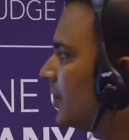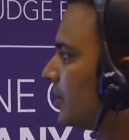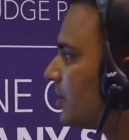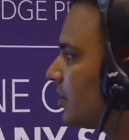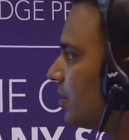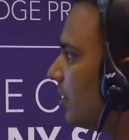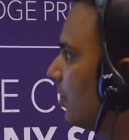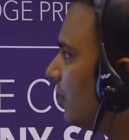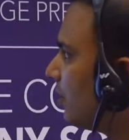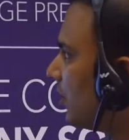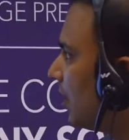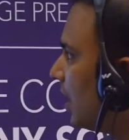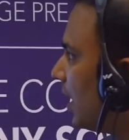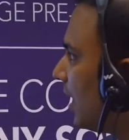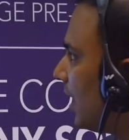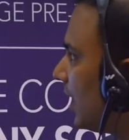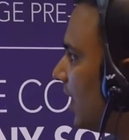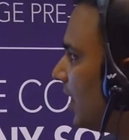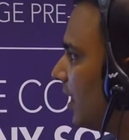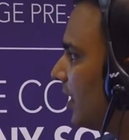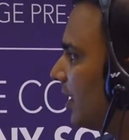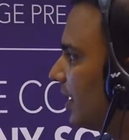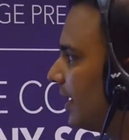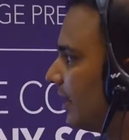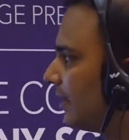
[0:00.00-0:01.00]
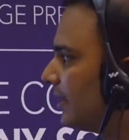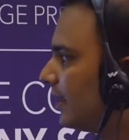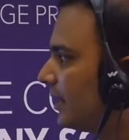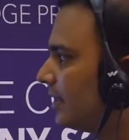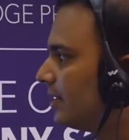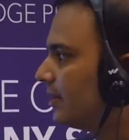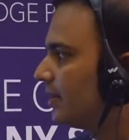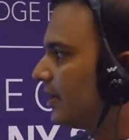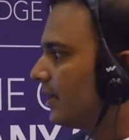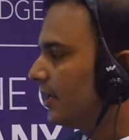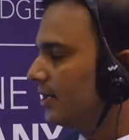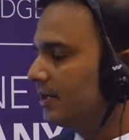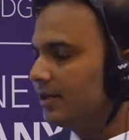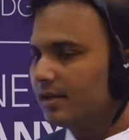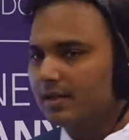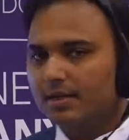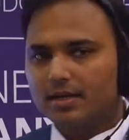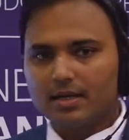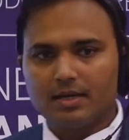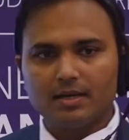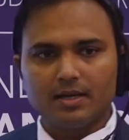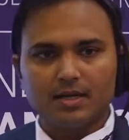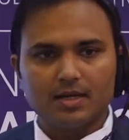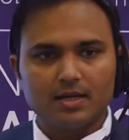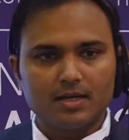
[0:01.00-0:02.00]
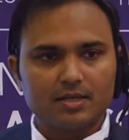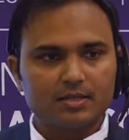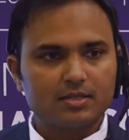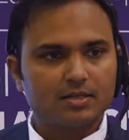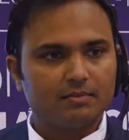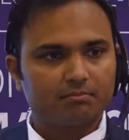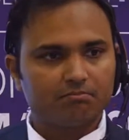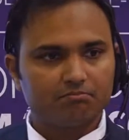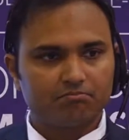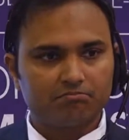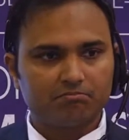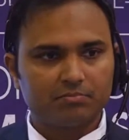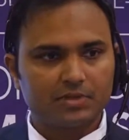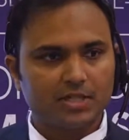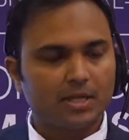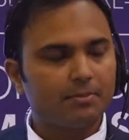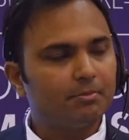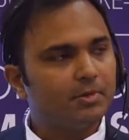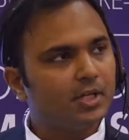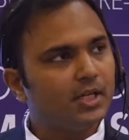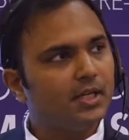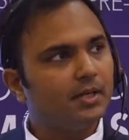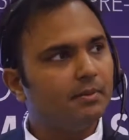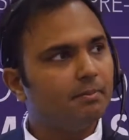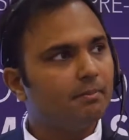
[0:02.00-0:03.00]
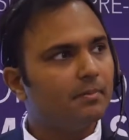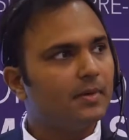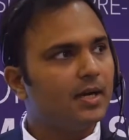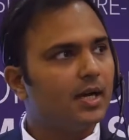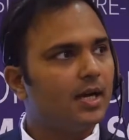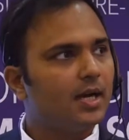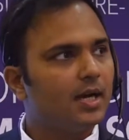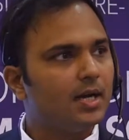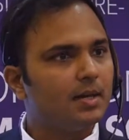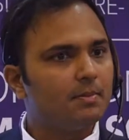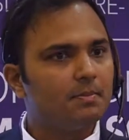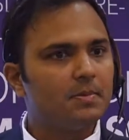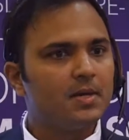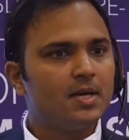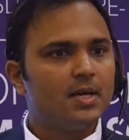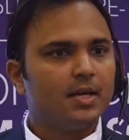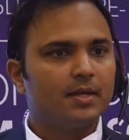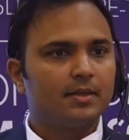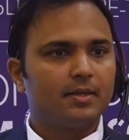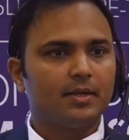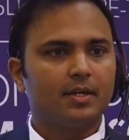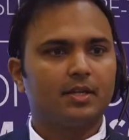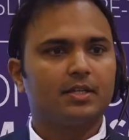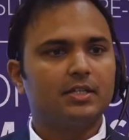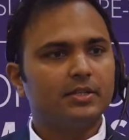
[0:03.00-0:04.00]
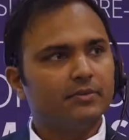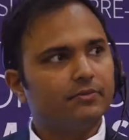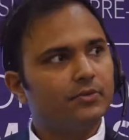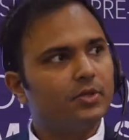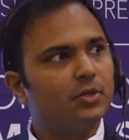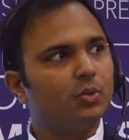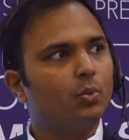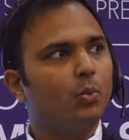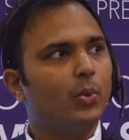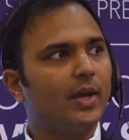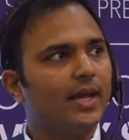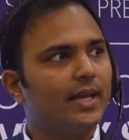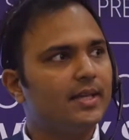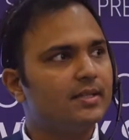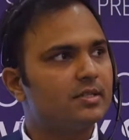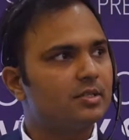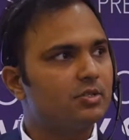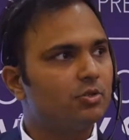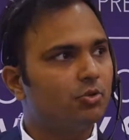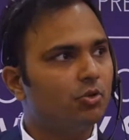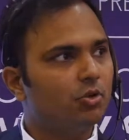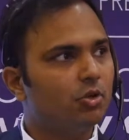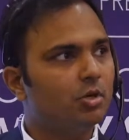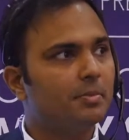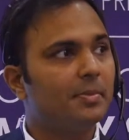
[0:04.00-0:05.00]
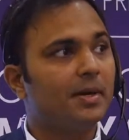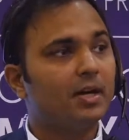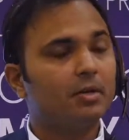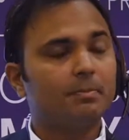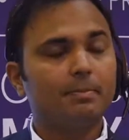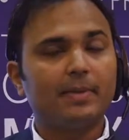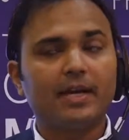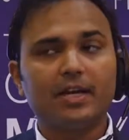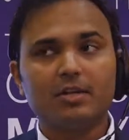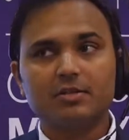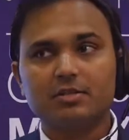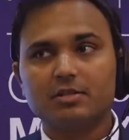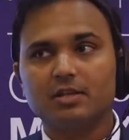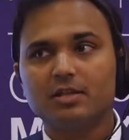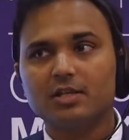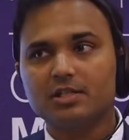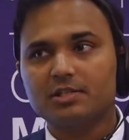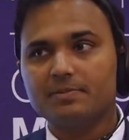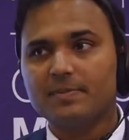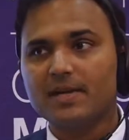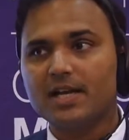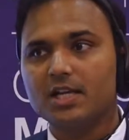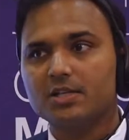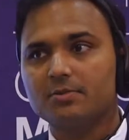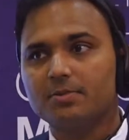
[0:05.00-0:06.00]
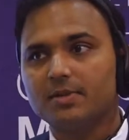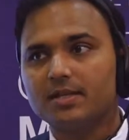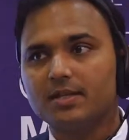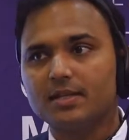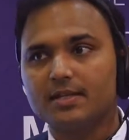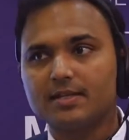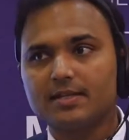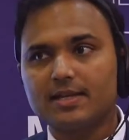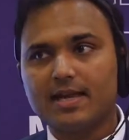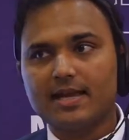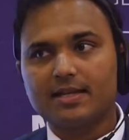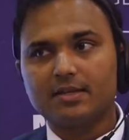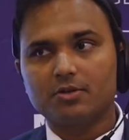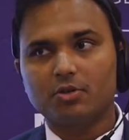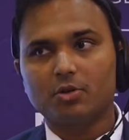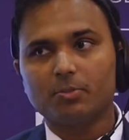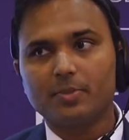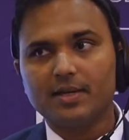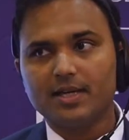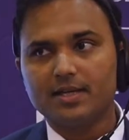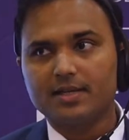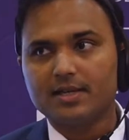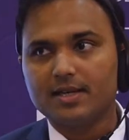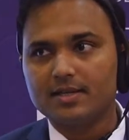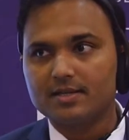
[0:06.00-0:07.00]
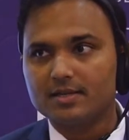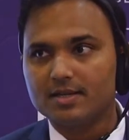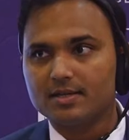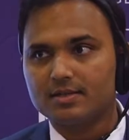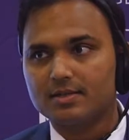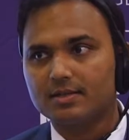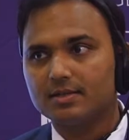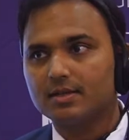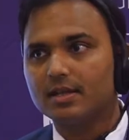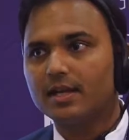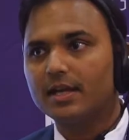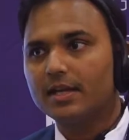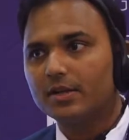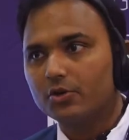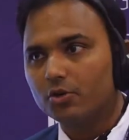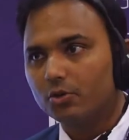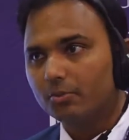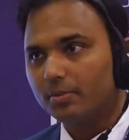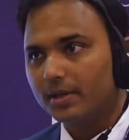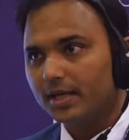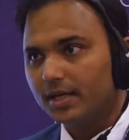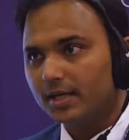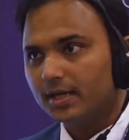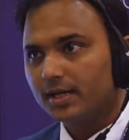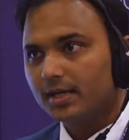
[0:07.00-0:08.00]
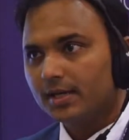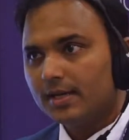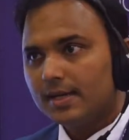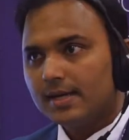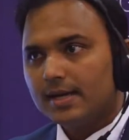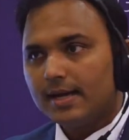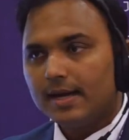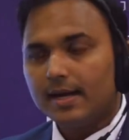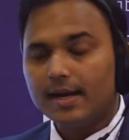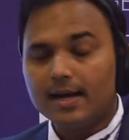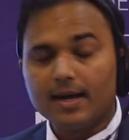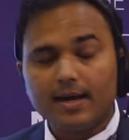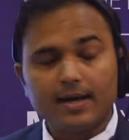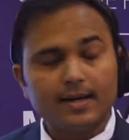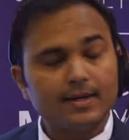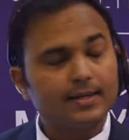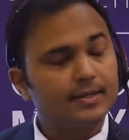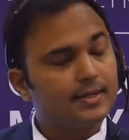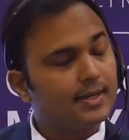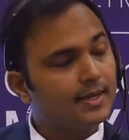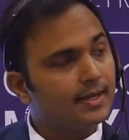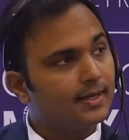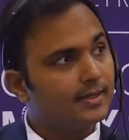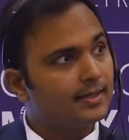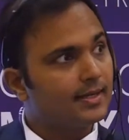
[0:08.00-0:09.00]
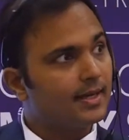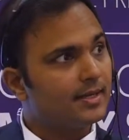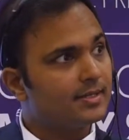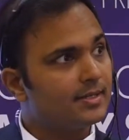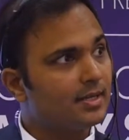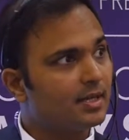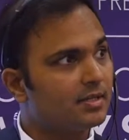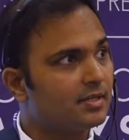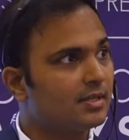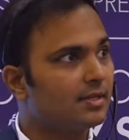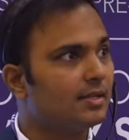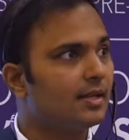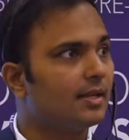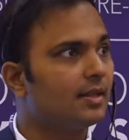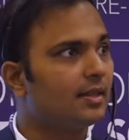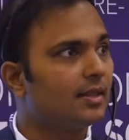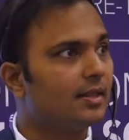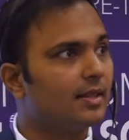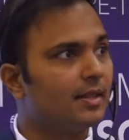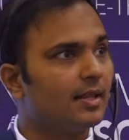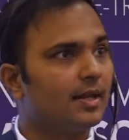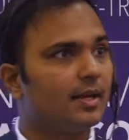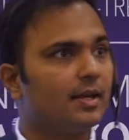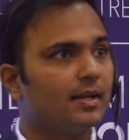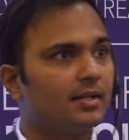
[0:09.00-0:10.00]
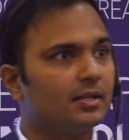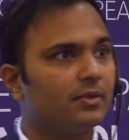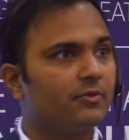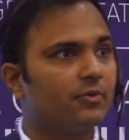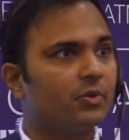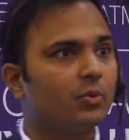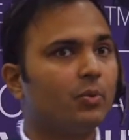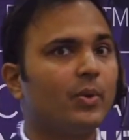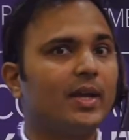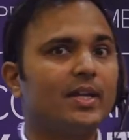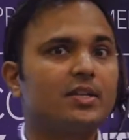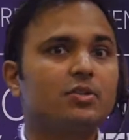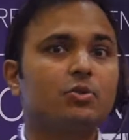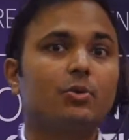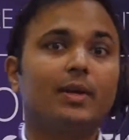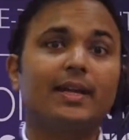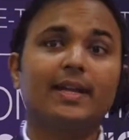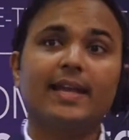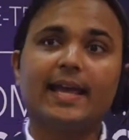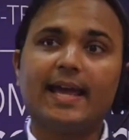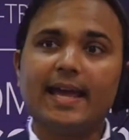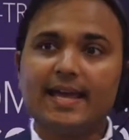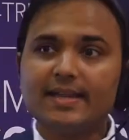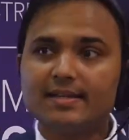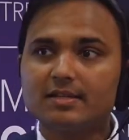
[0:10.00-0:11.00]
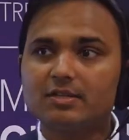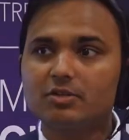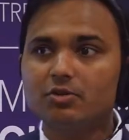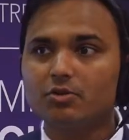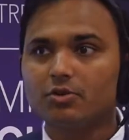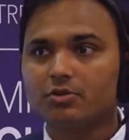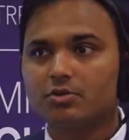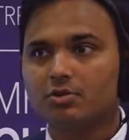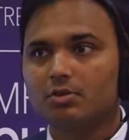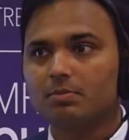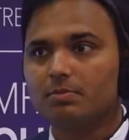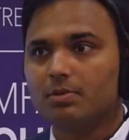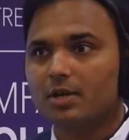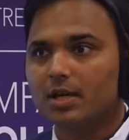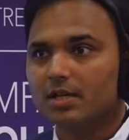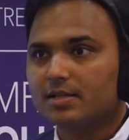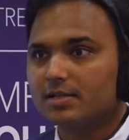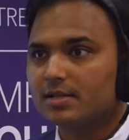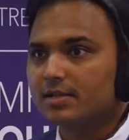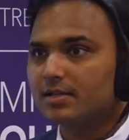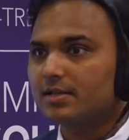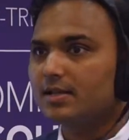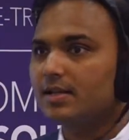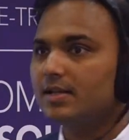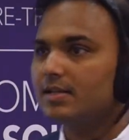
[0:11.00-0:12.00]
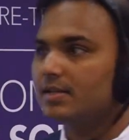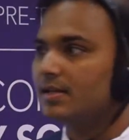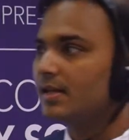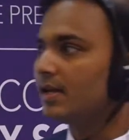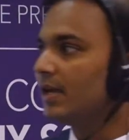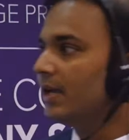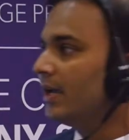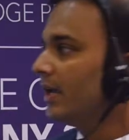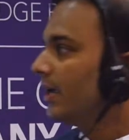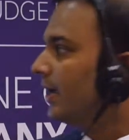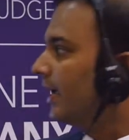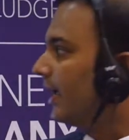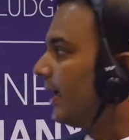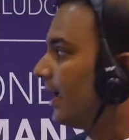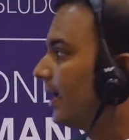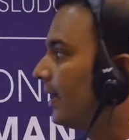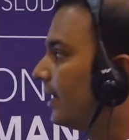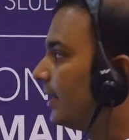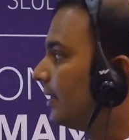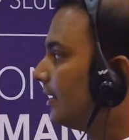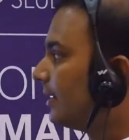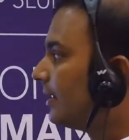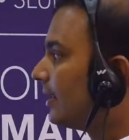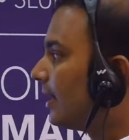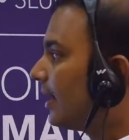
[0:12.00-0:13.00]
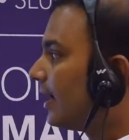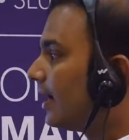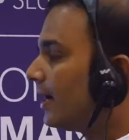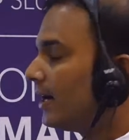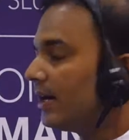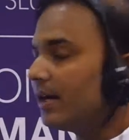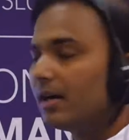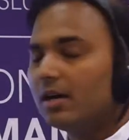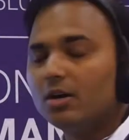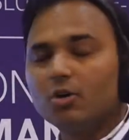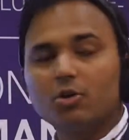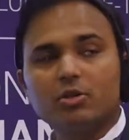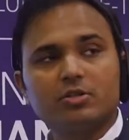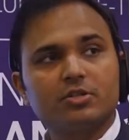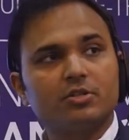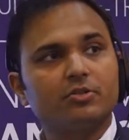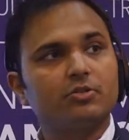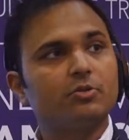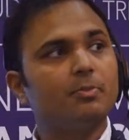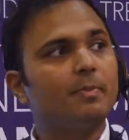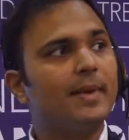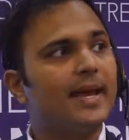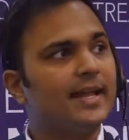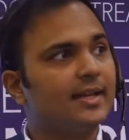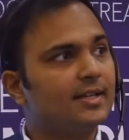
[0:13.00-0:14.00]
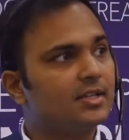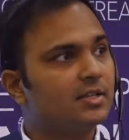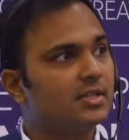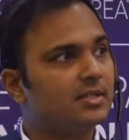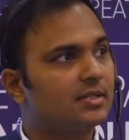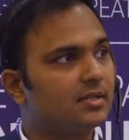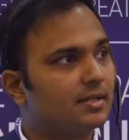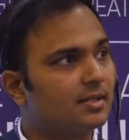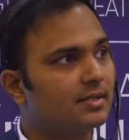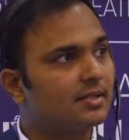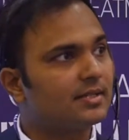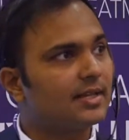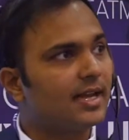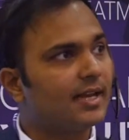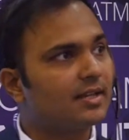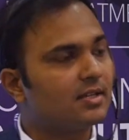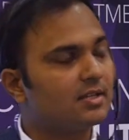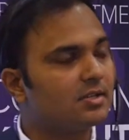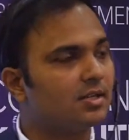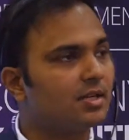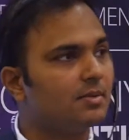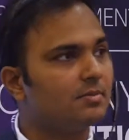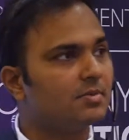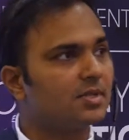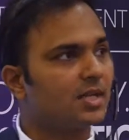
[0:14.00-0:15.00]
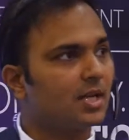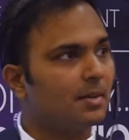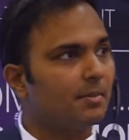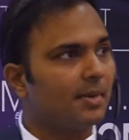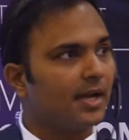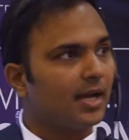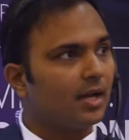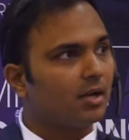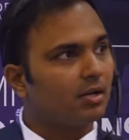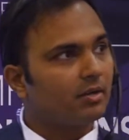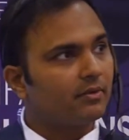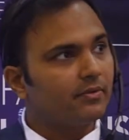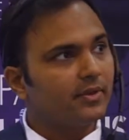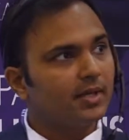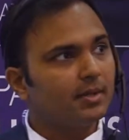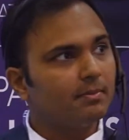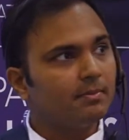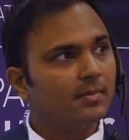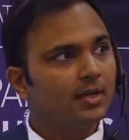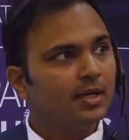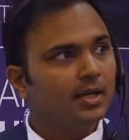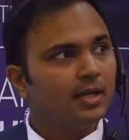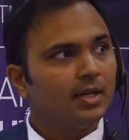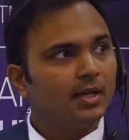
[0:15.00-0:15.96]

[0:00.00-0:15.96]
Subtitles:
So in summary, there are different ways to go about biosolids management. There's anaerobic digestion, aerobic digestion, and different ways to enhance those two processes, and also to manage the side streams coming out of them.